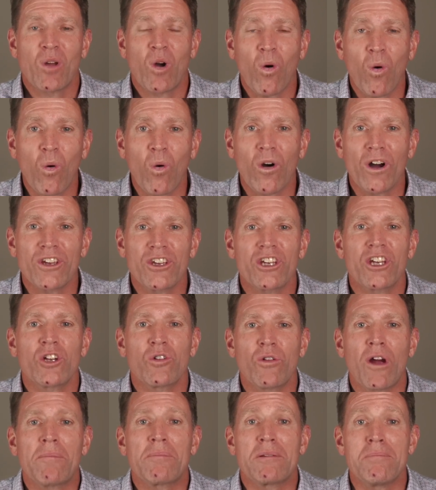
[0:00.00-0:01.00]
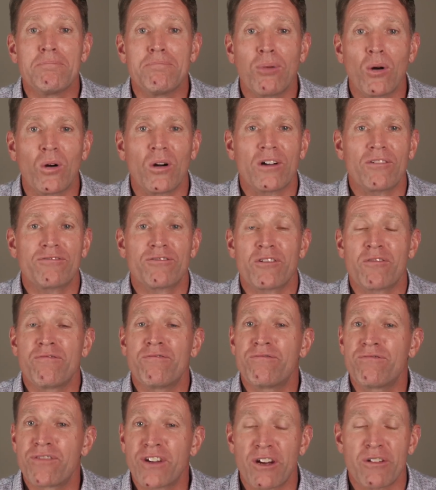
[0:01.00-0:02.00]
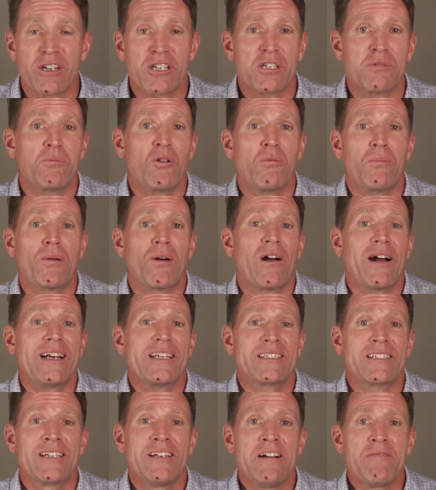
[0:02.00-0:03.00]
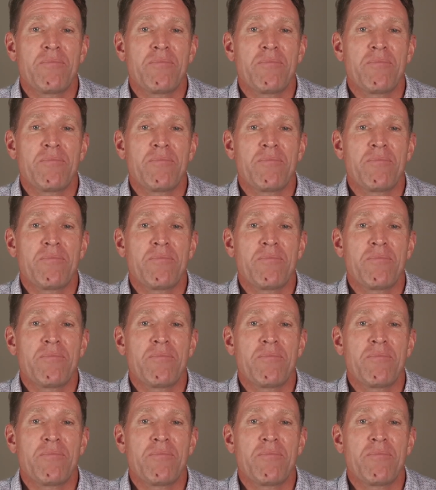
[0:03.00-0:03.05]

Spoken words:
or you can grab the book for a very small price,